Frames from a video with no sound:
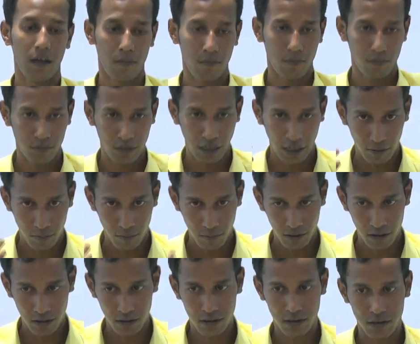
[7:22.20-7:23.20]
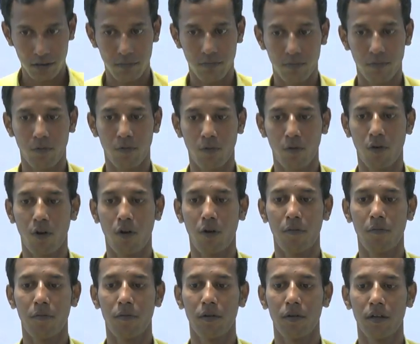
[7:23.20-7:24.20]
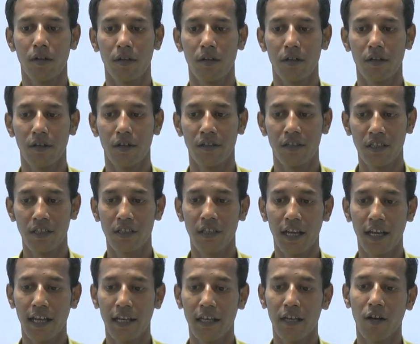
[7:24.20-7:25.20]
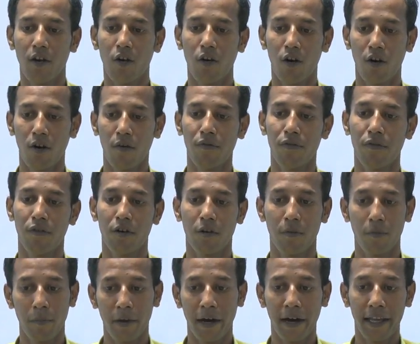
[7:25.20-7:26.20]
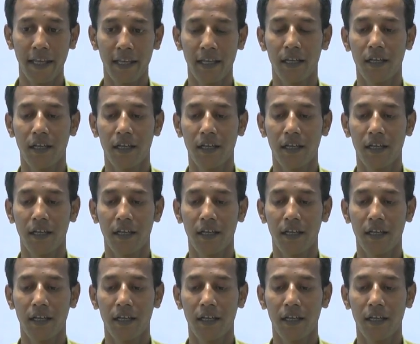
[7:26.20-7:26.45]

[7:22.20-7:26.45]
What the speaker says: that means design of my